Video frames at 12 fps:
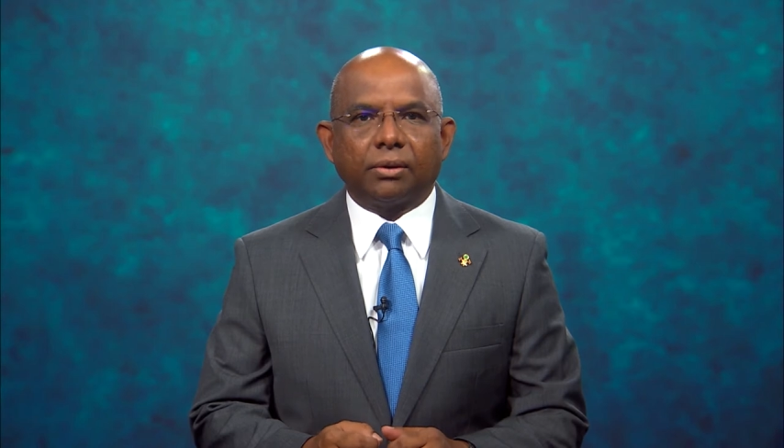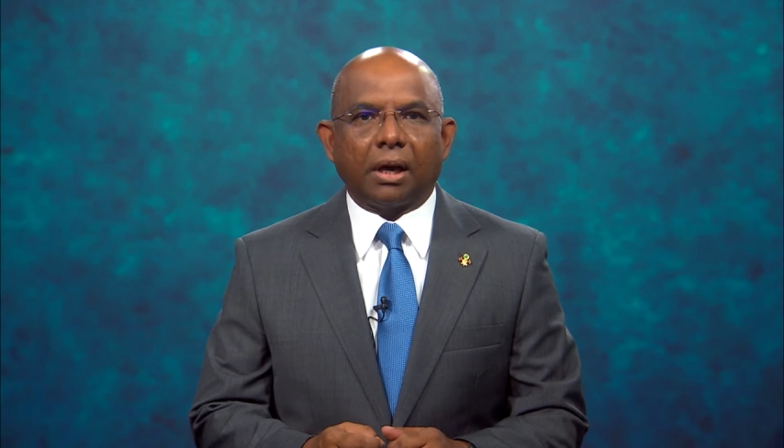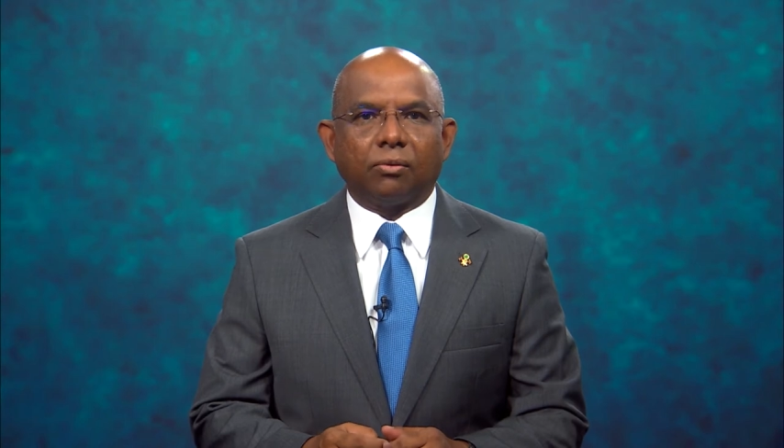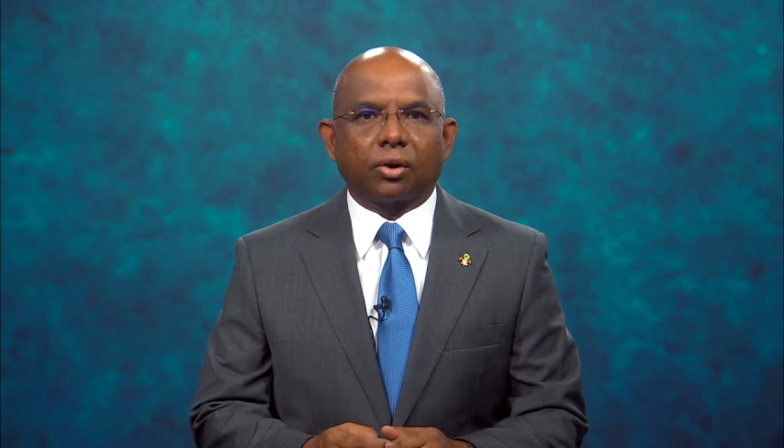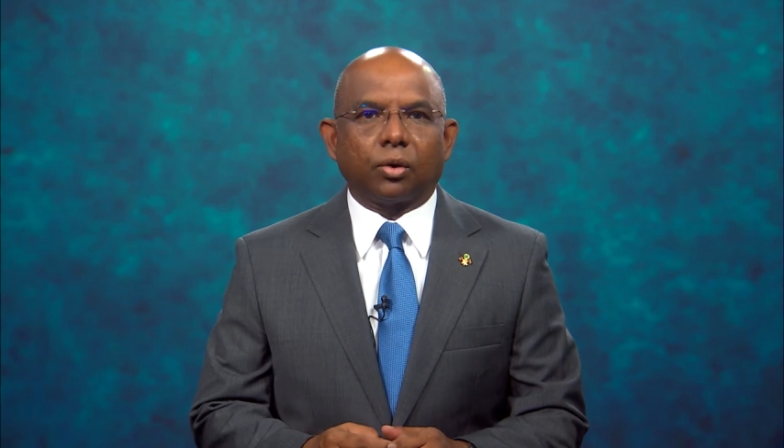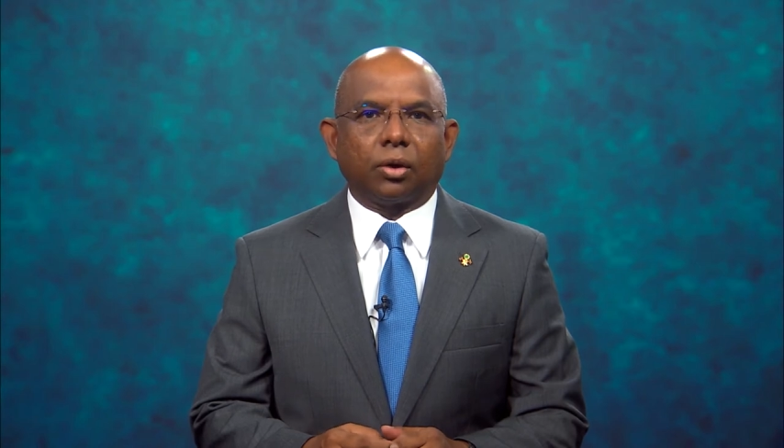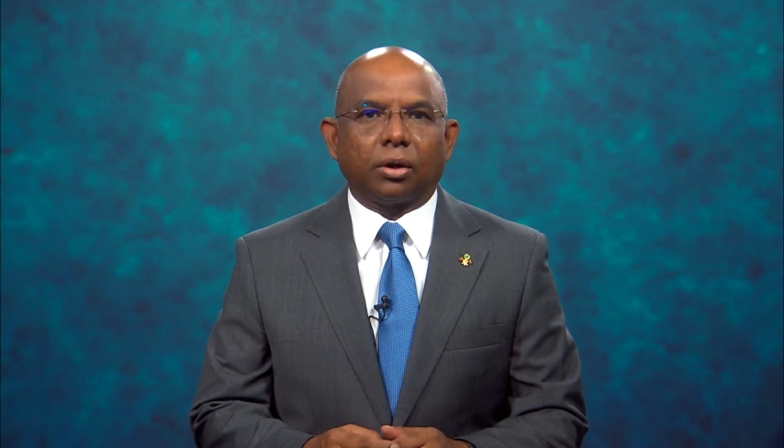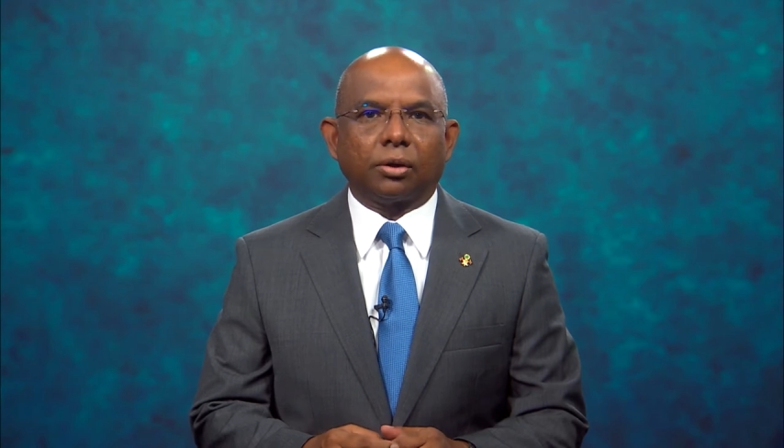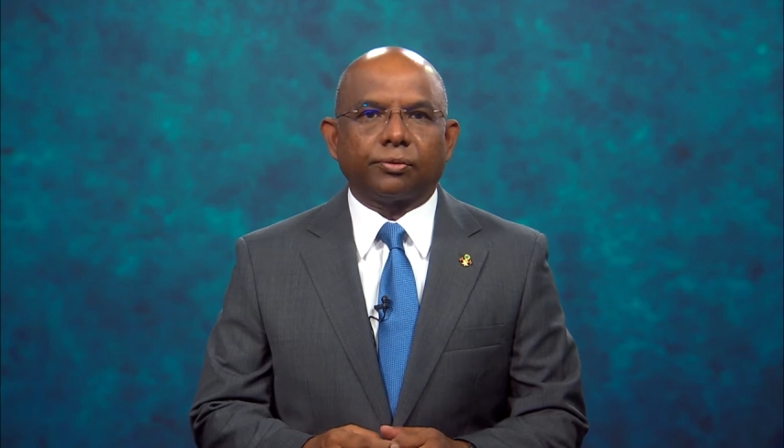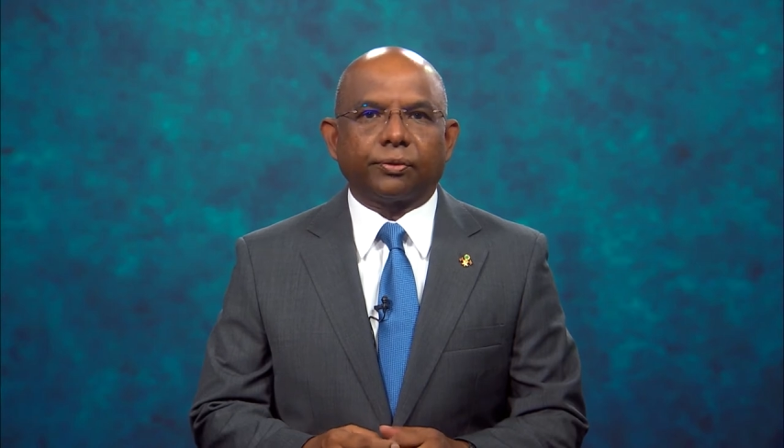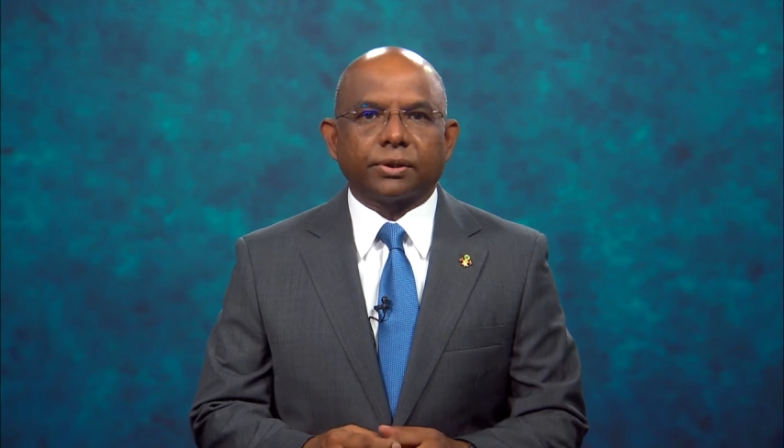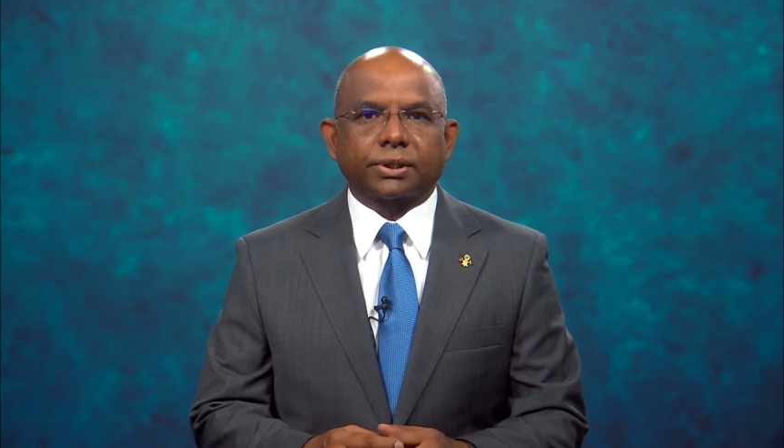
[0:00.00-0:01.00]
our call
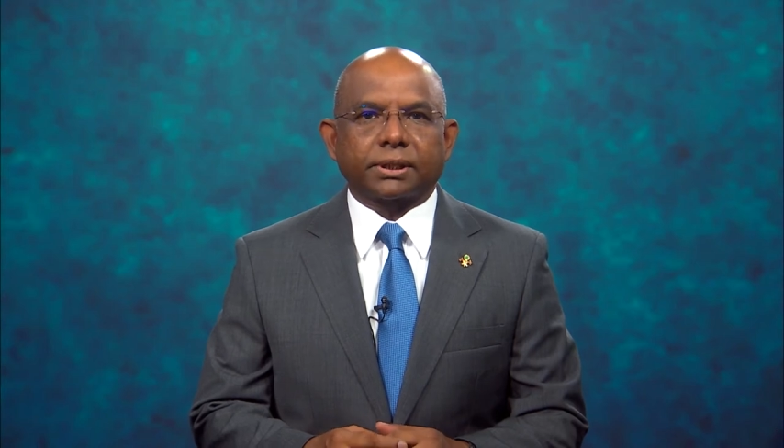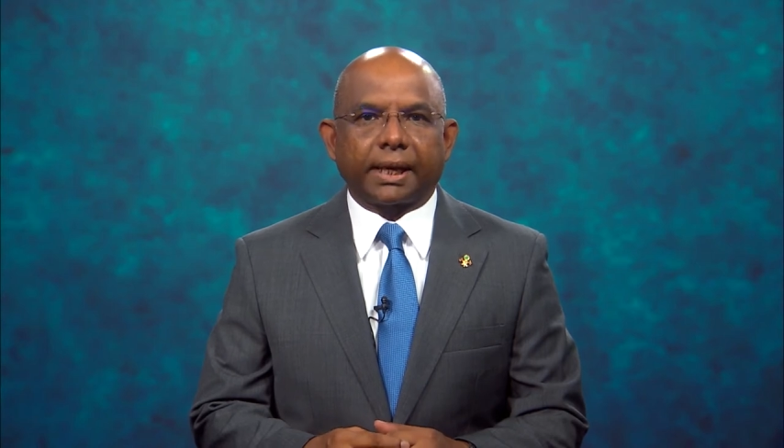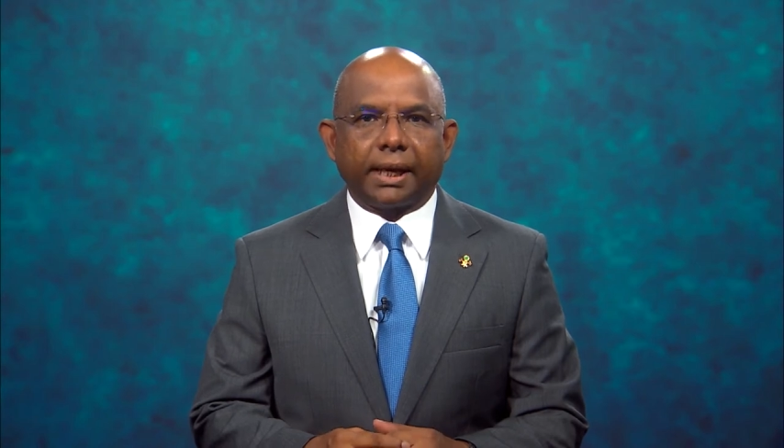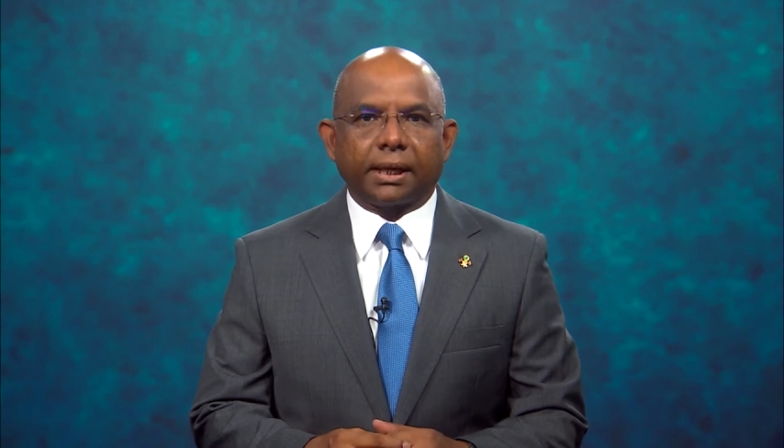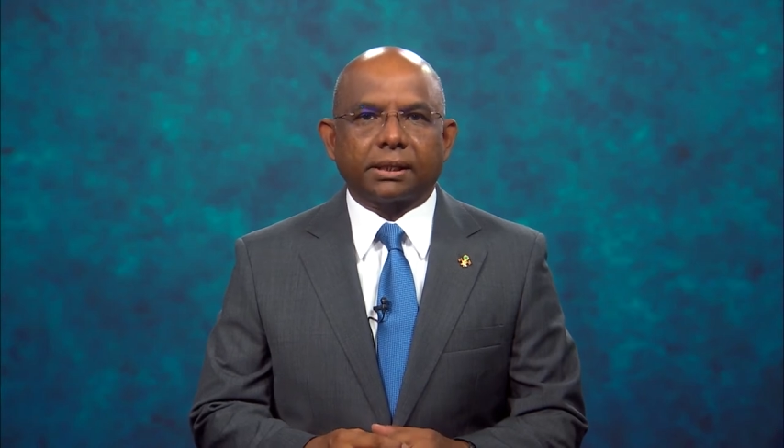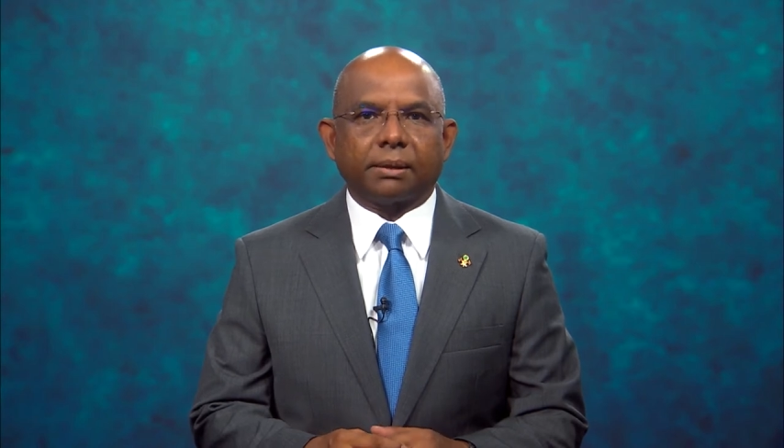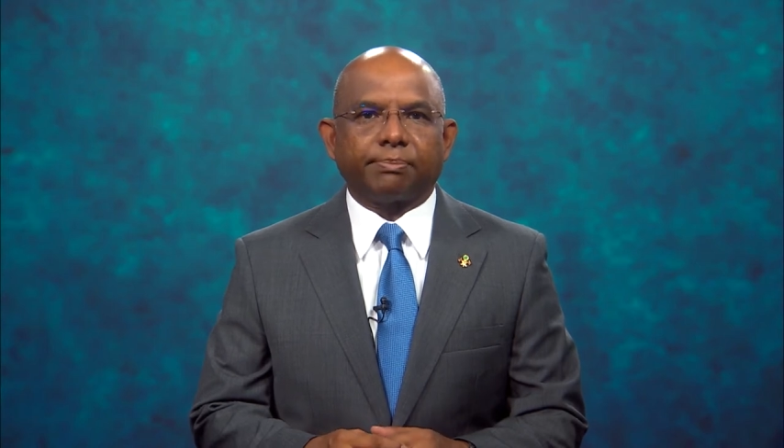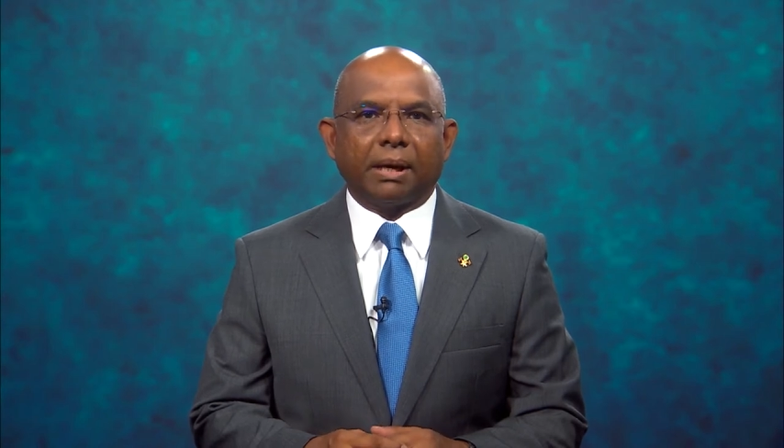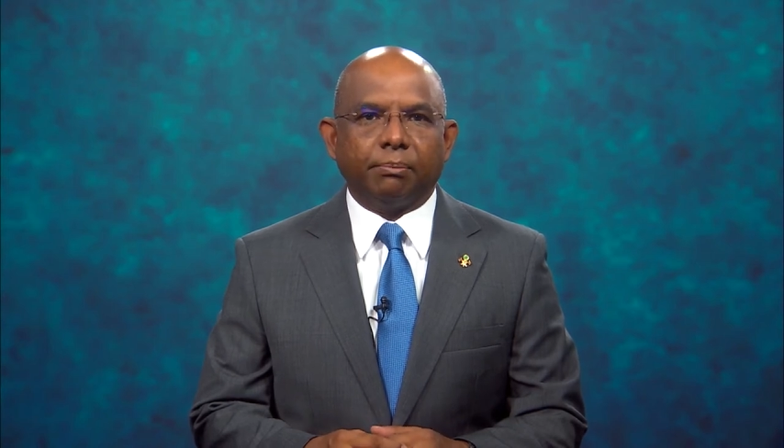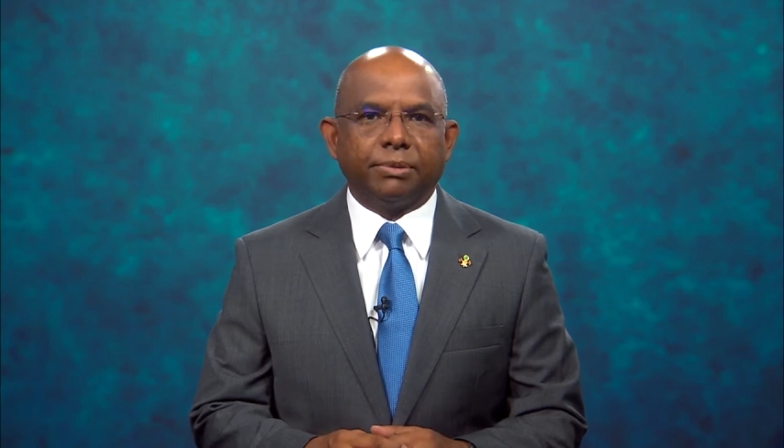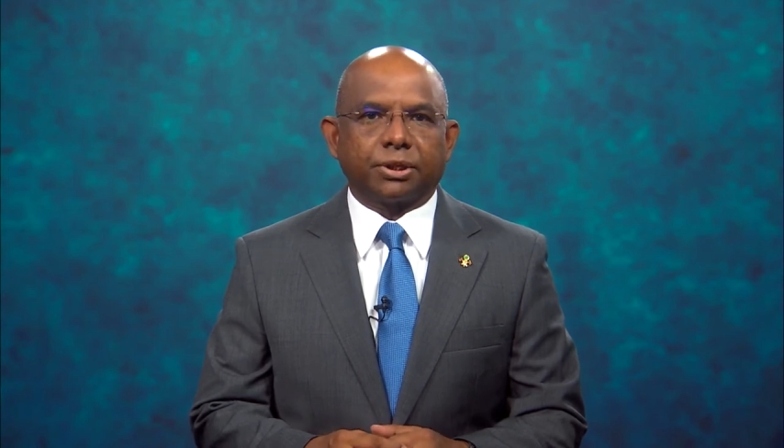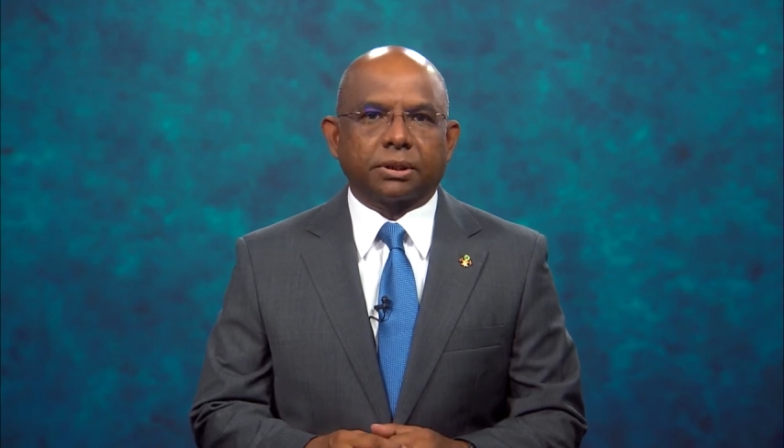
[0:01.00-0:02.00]
for scaled-up
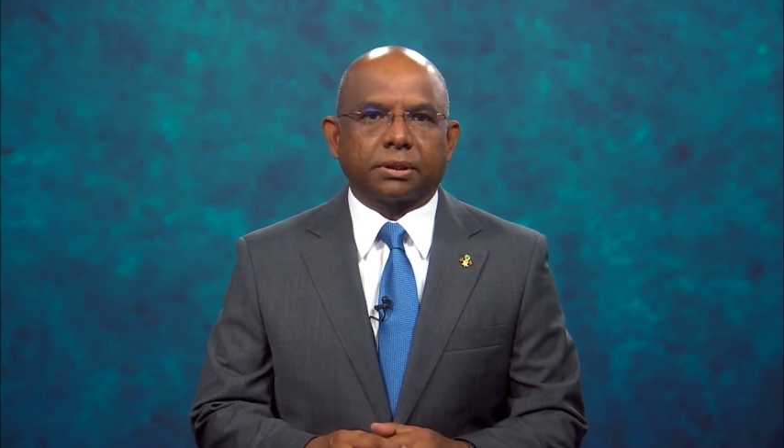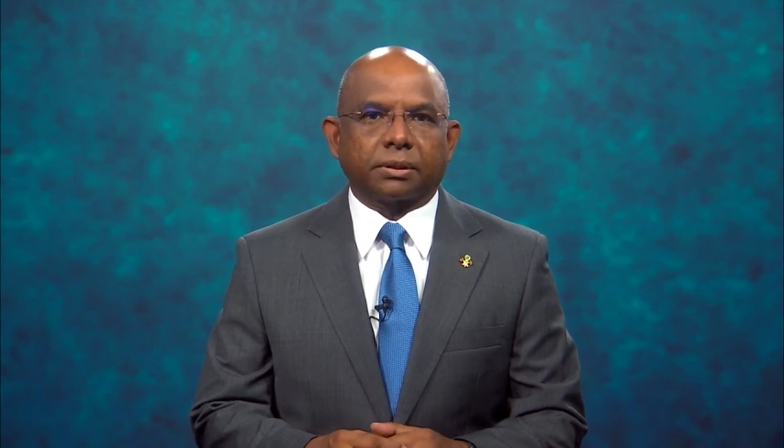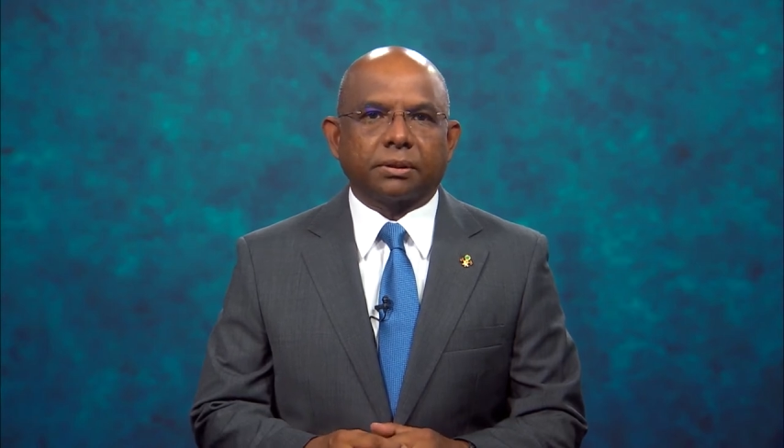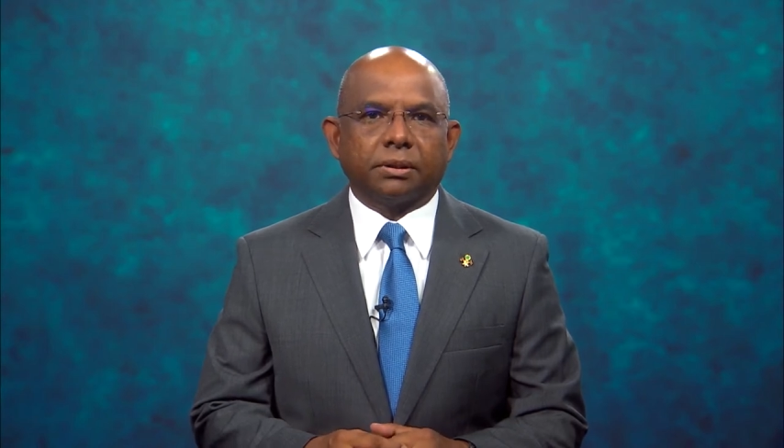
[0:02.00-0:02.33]
ambition